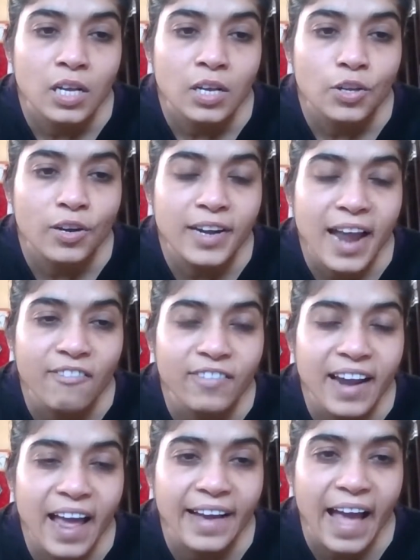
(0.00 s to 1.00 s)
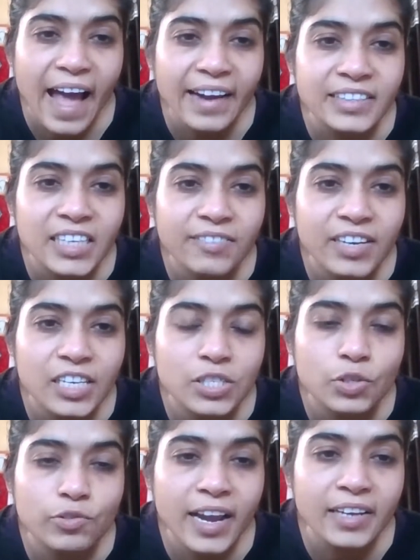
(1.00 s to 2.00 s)
Your left leg active and
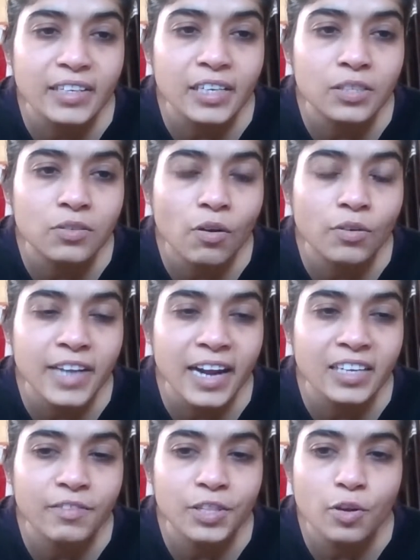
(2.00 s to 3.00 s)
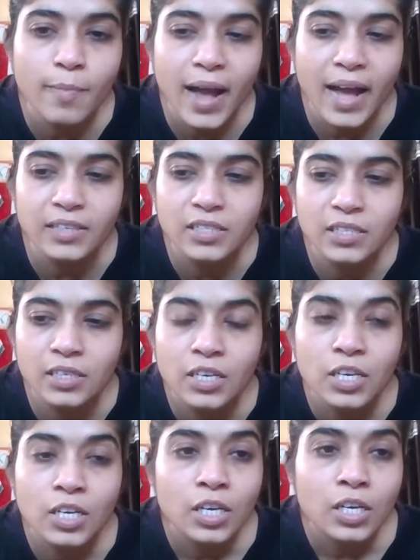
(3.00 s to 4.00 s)
straight in contact with your mat.
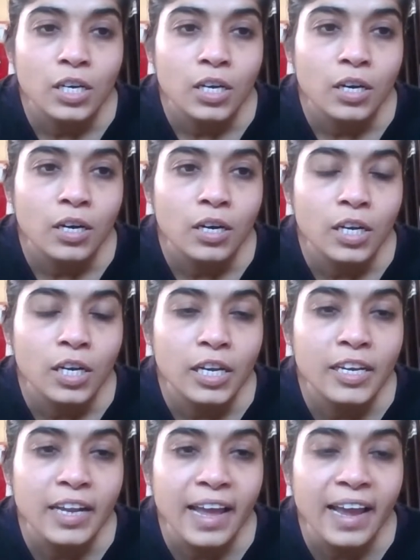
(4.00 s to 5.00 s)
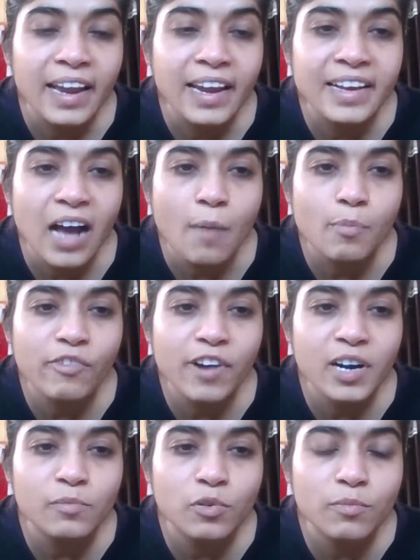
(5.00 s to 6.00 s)
Inhaling
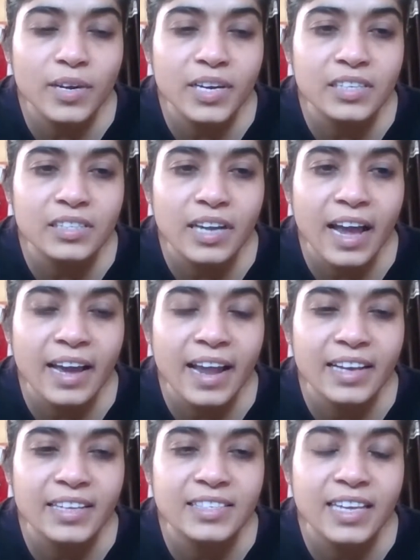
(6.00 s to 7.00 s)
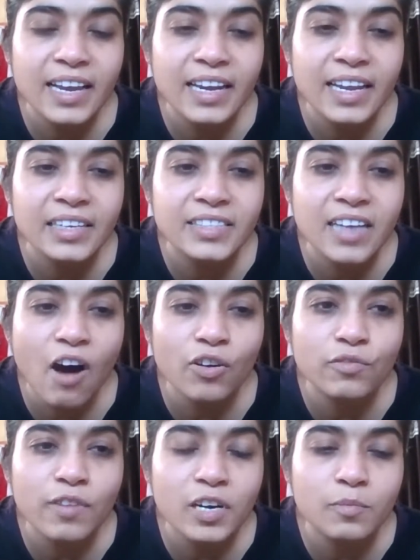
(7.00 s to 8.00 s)
upward movement and exhaling
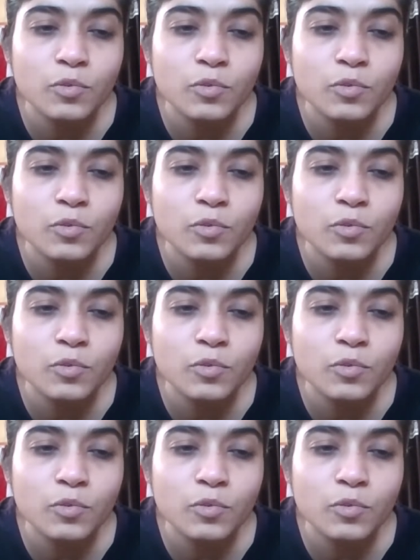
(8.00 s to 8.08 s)
downward